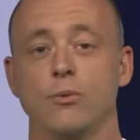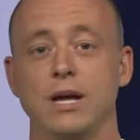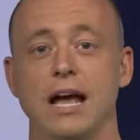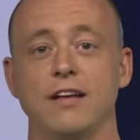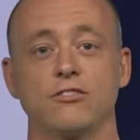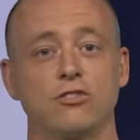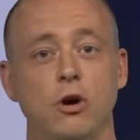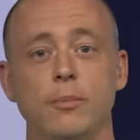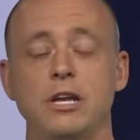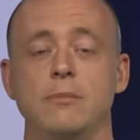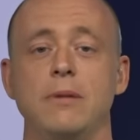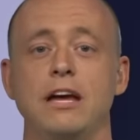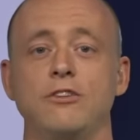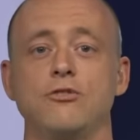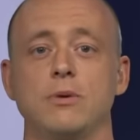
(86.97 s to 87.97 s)
We got so many
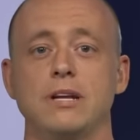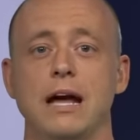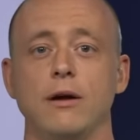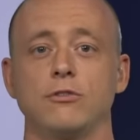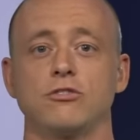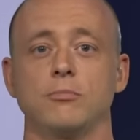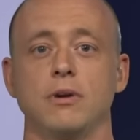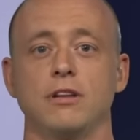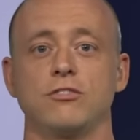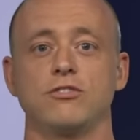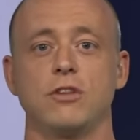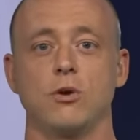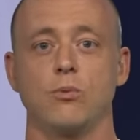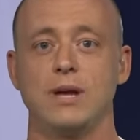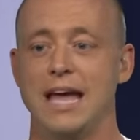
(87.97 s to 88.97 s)
major announcements
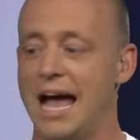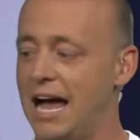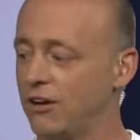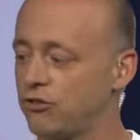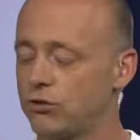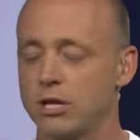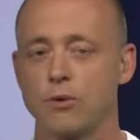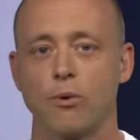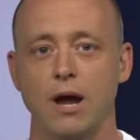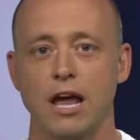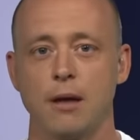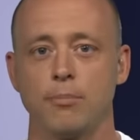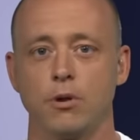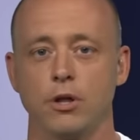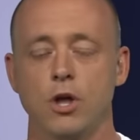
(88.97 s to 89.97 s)
that we actually were
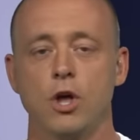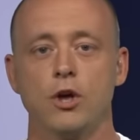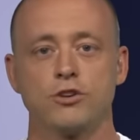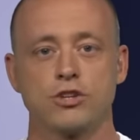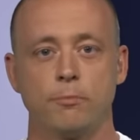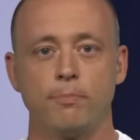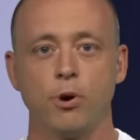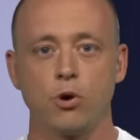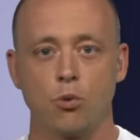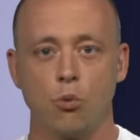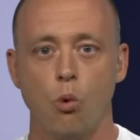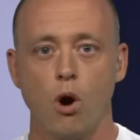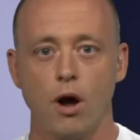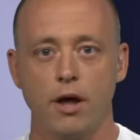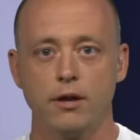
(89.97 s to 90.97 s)
able to put
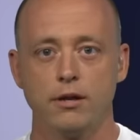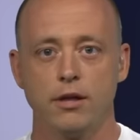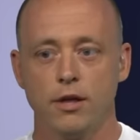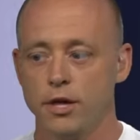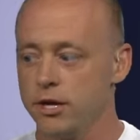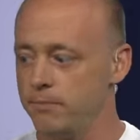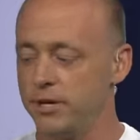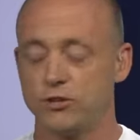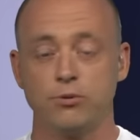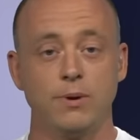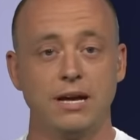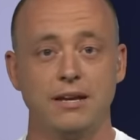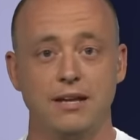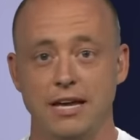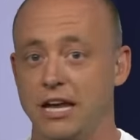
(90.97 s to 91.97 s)
one
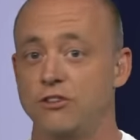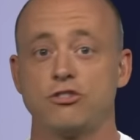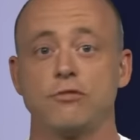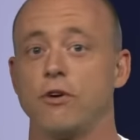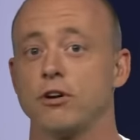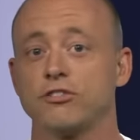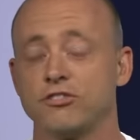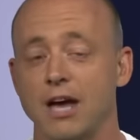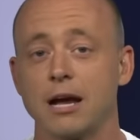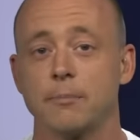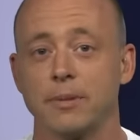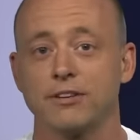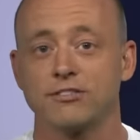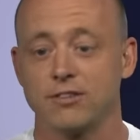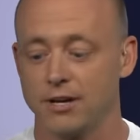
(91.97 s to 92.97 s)
between each of our
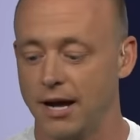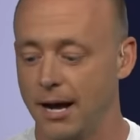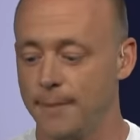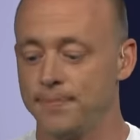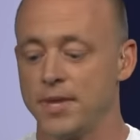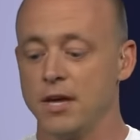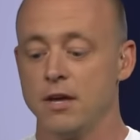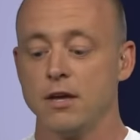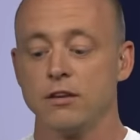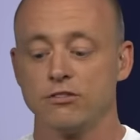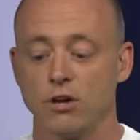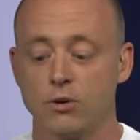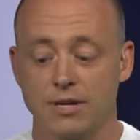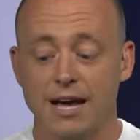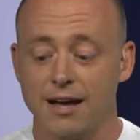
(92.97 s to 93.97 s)
segments tonight.
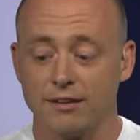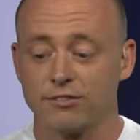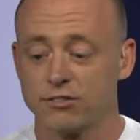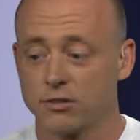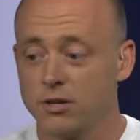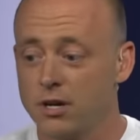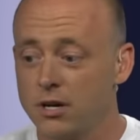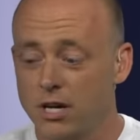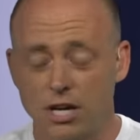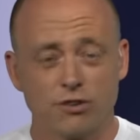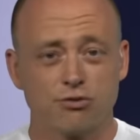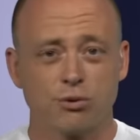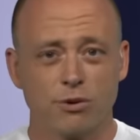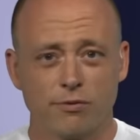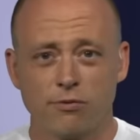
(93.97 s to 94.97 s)
So yes, in
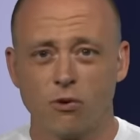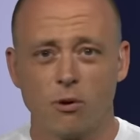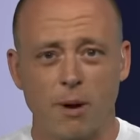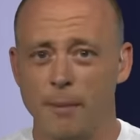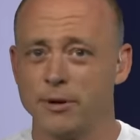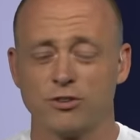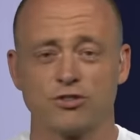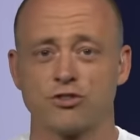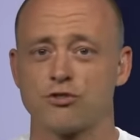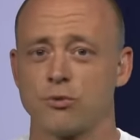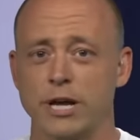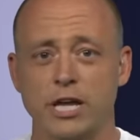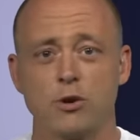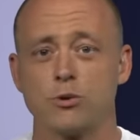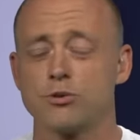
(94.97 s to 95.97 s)
true form, I'm going to
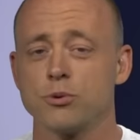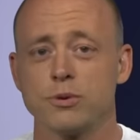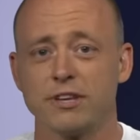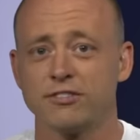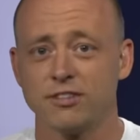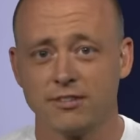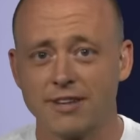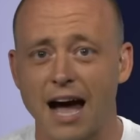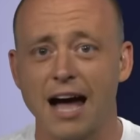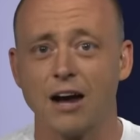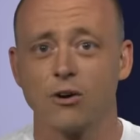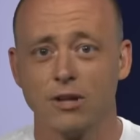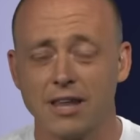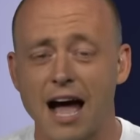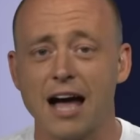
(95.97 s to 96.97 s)
string you through this
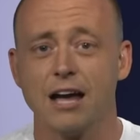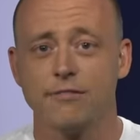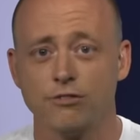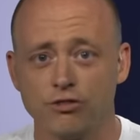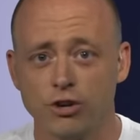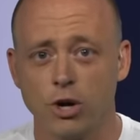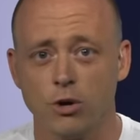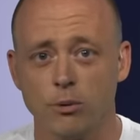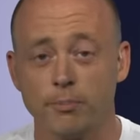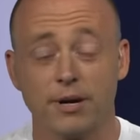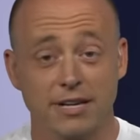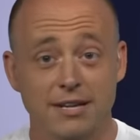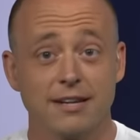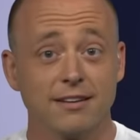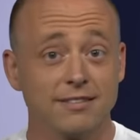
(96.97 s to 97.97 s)
entire live show,
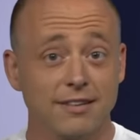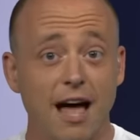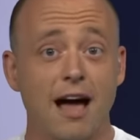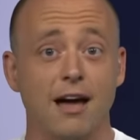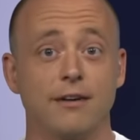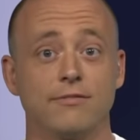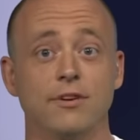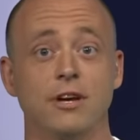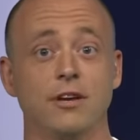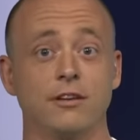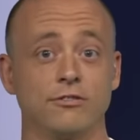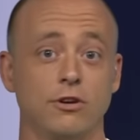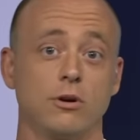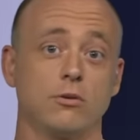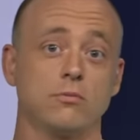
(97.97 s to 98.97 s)
but it is live.
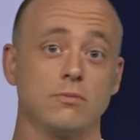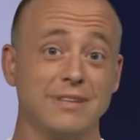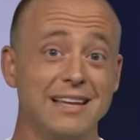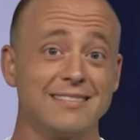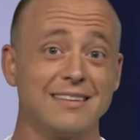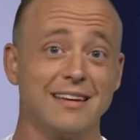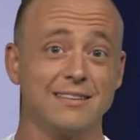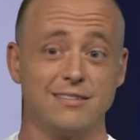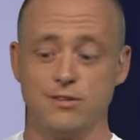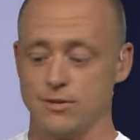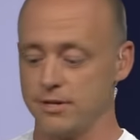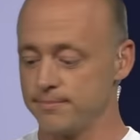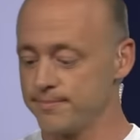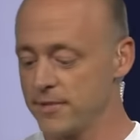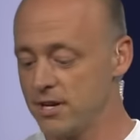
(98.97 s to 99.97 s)
So let's get
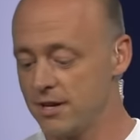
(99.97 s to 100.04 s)
to it.